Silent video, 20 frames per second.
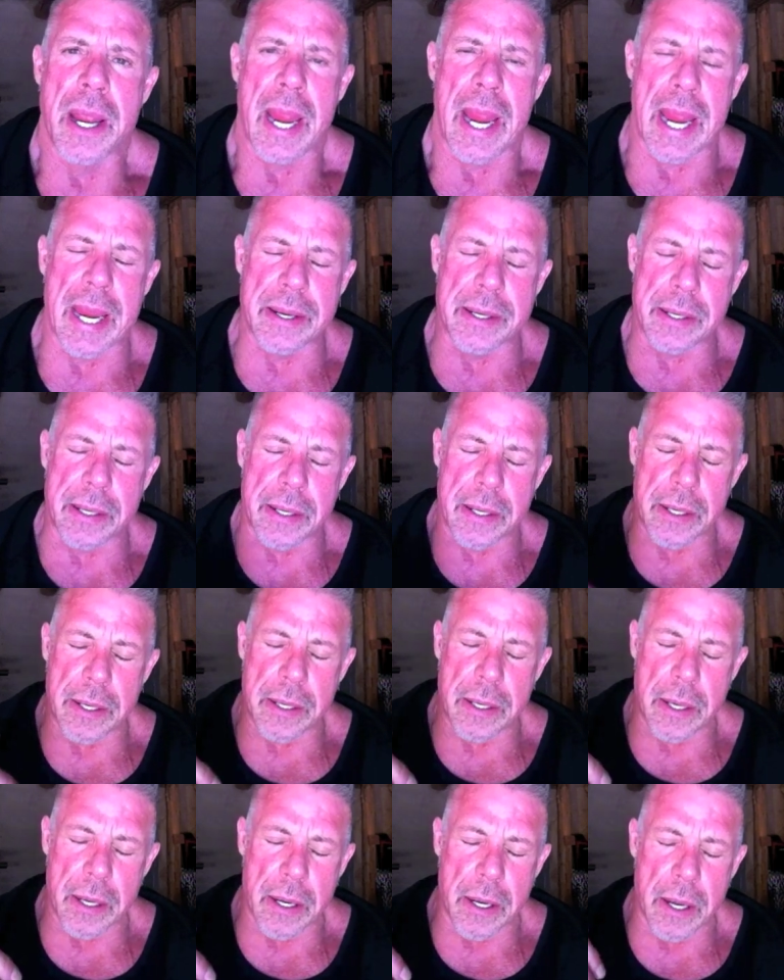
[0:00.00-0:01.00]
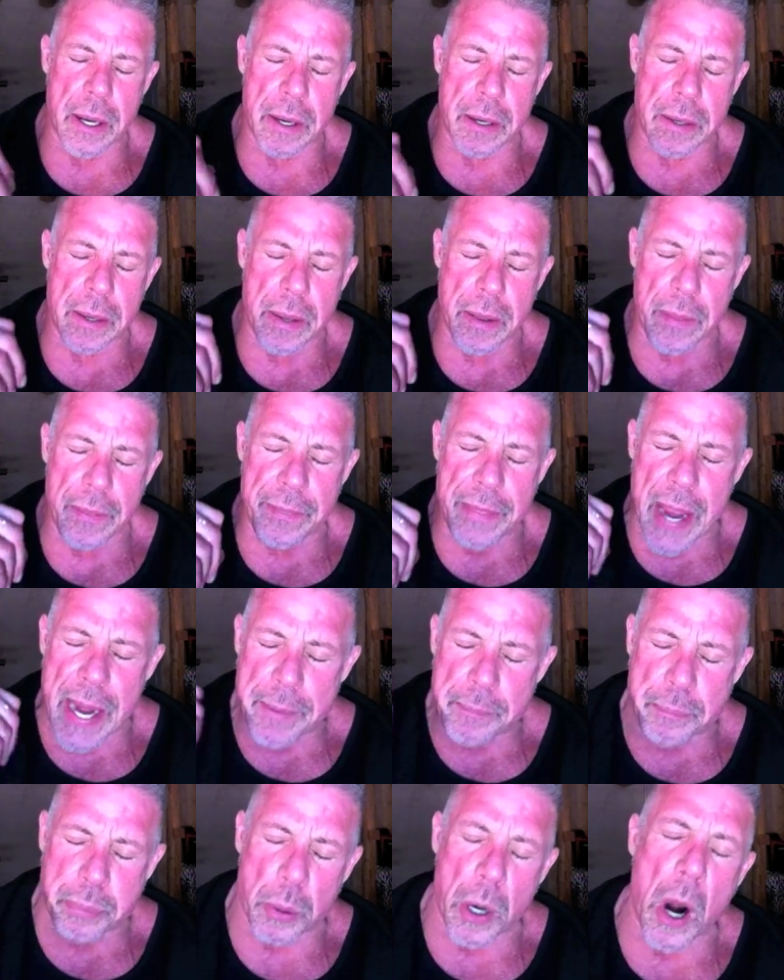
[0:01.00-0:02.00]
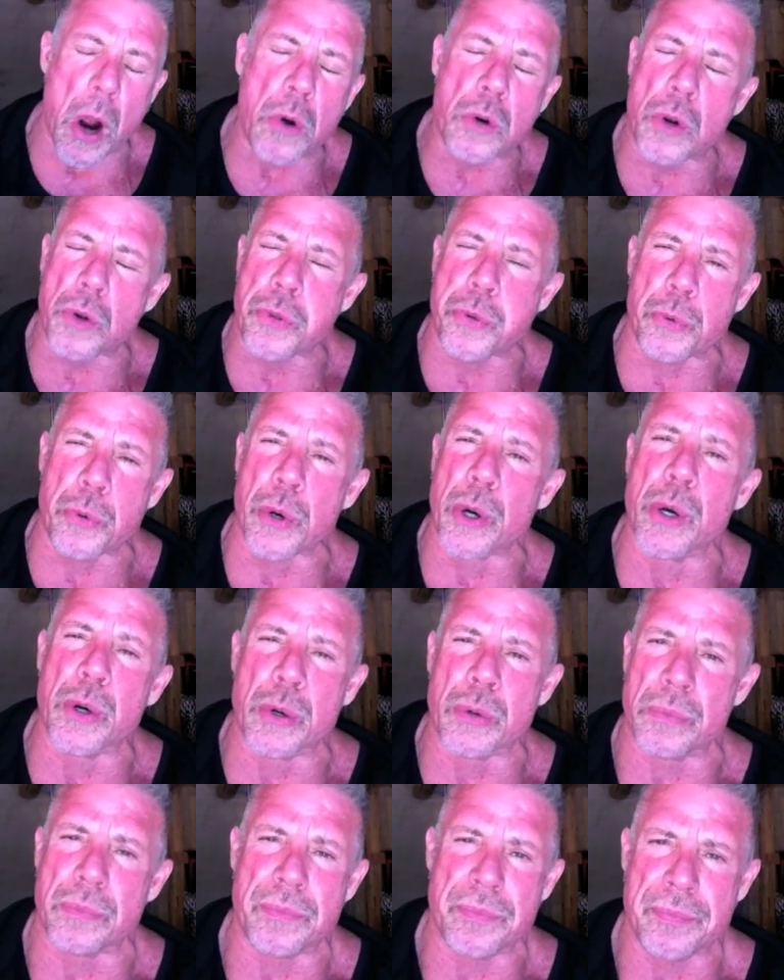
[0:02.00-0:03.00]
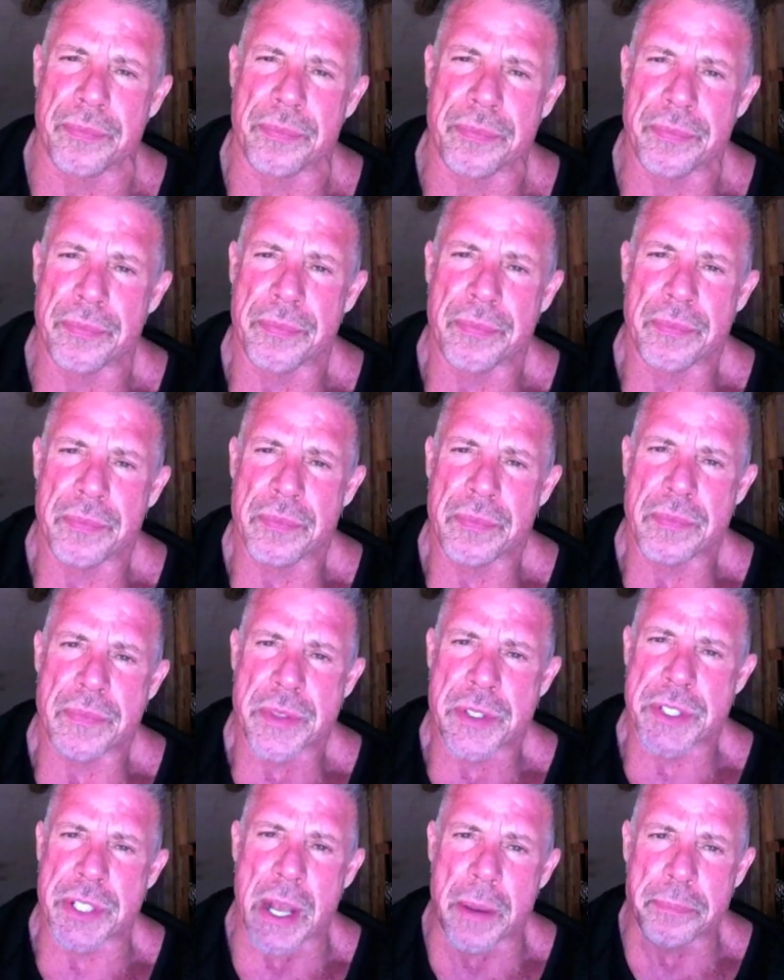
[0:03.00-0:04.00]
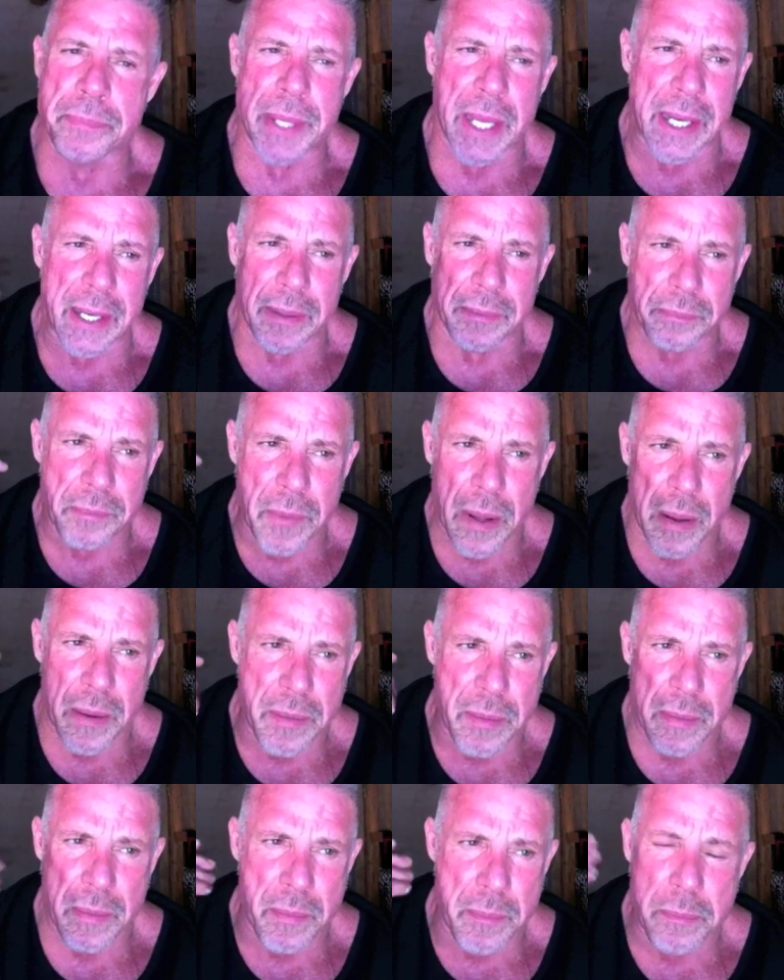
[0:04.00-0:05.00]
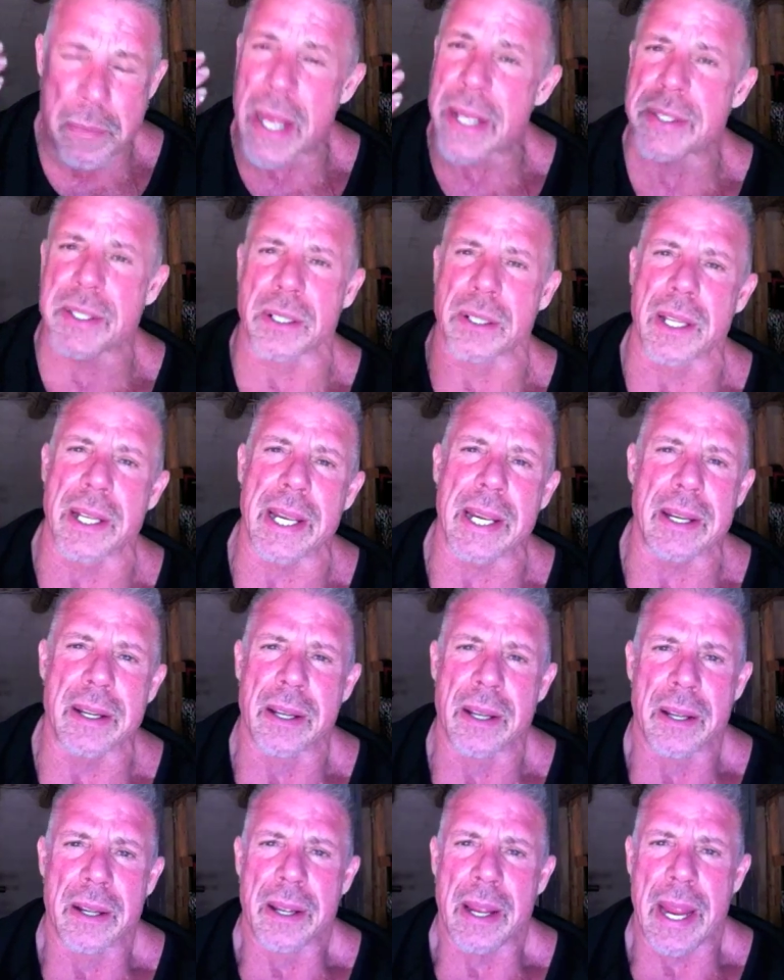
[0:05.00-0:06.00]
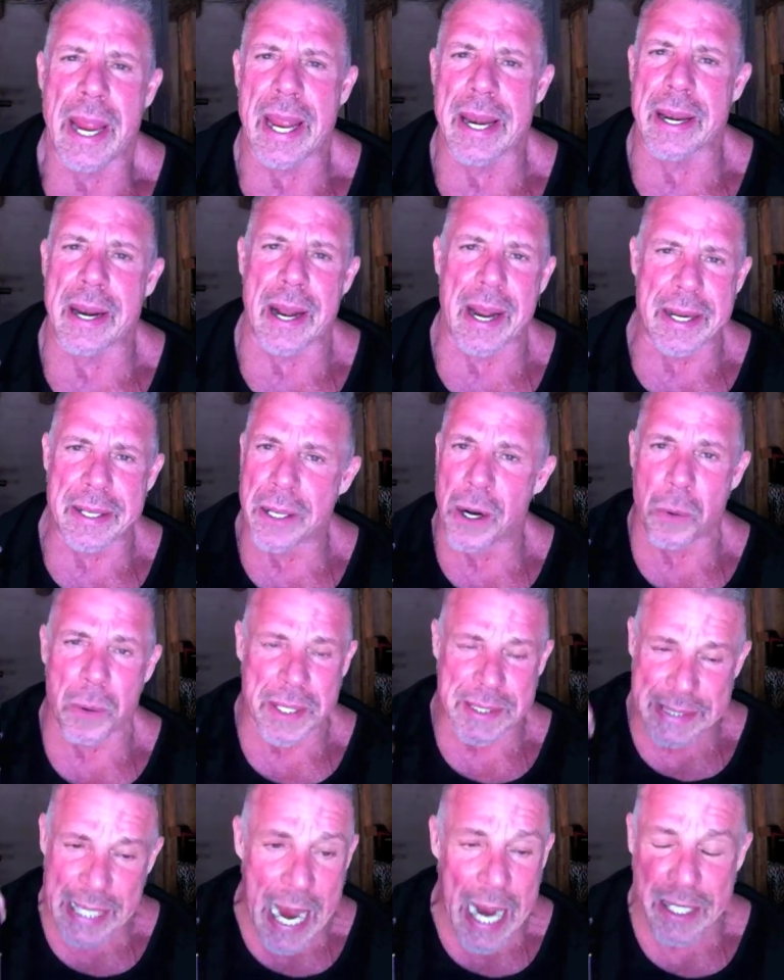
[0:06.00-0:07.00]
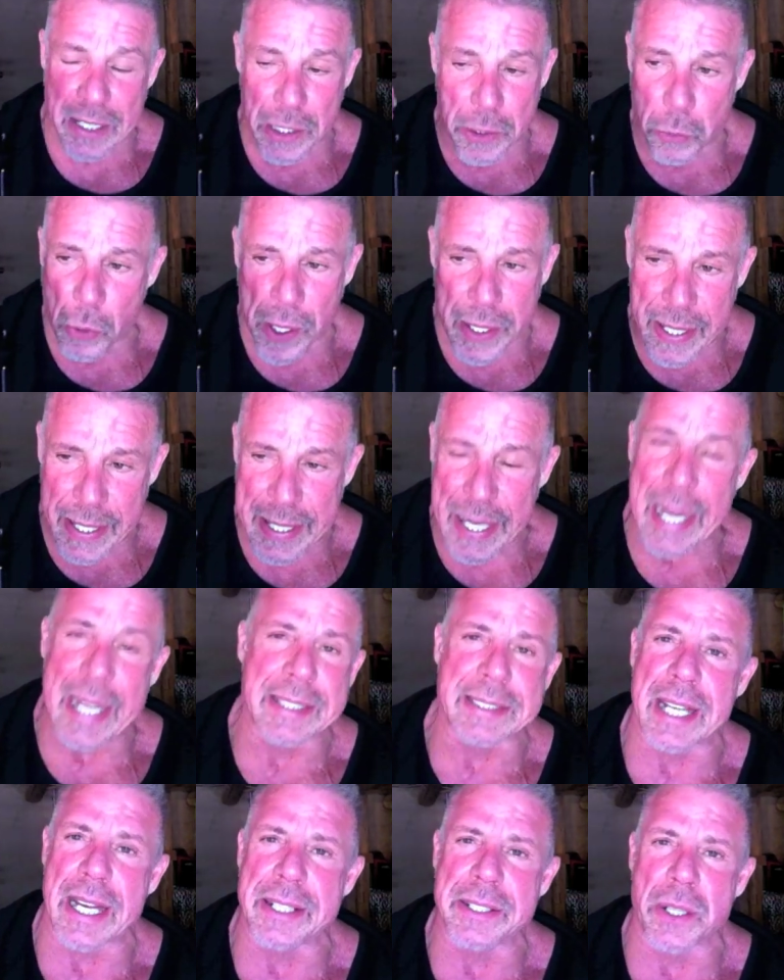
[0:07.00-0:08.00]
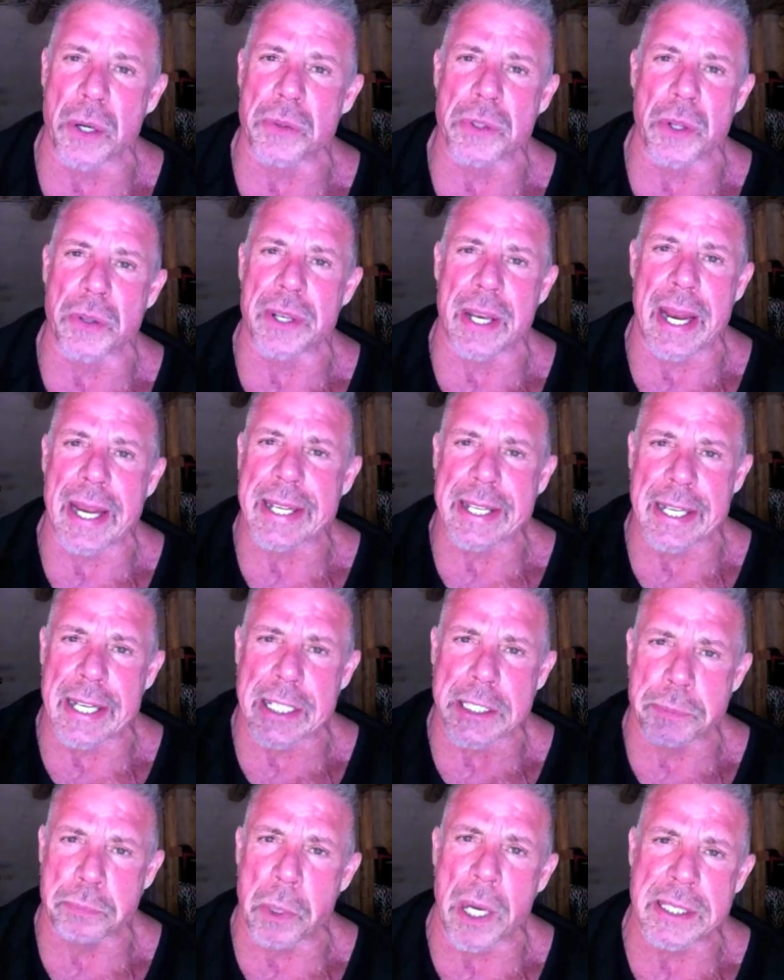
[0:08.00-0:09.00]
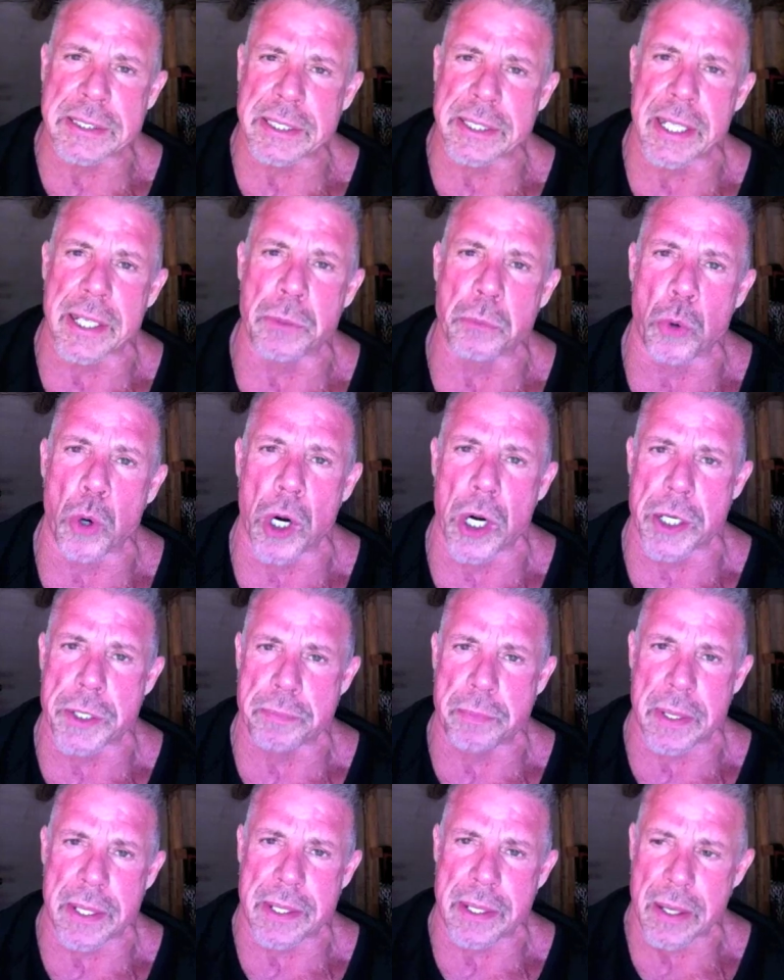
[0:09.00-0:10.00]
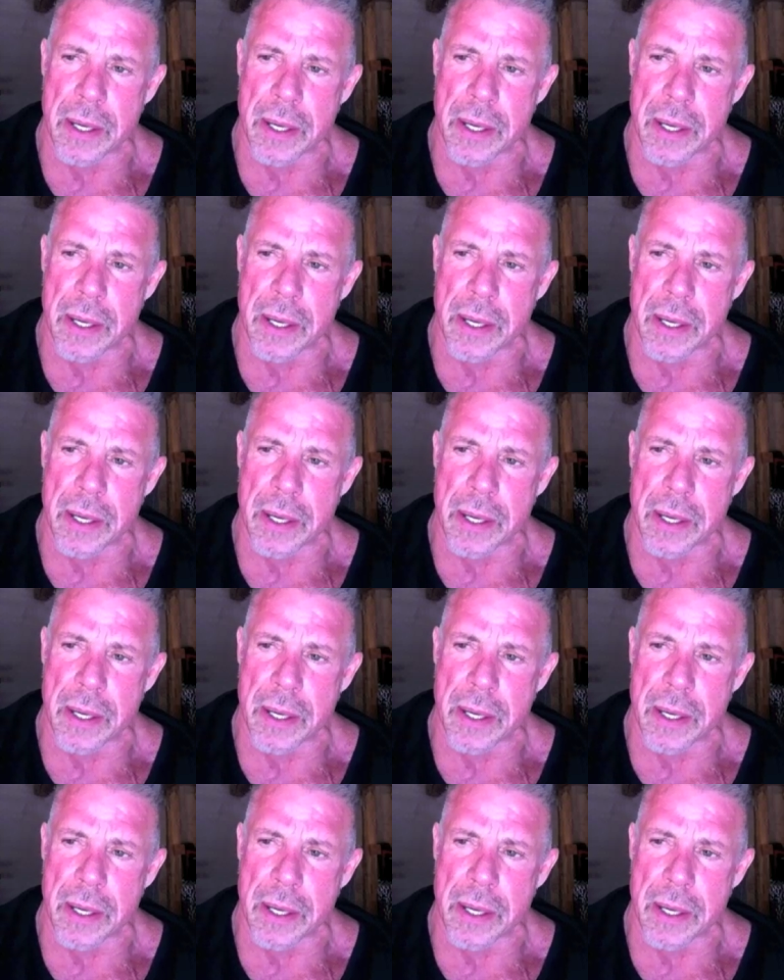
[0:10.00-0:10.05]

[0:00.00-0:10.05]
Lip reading: And they broke through something mentally. And I know exactly what it is. I don't know that I can express it in words, but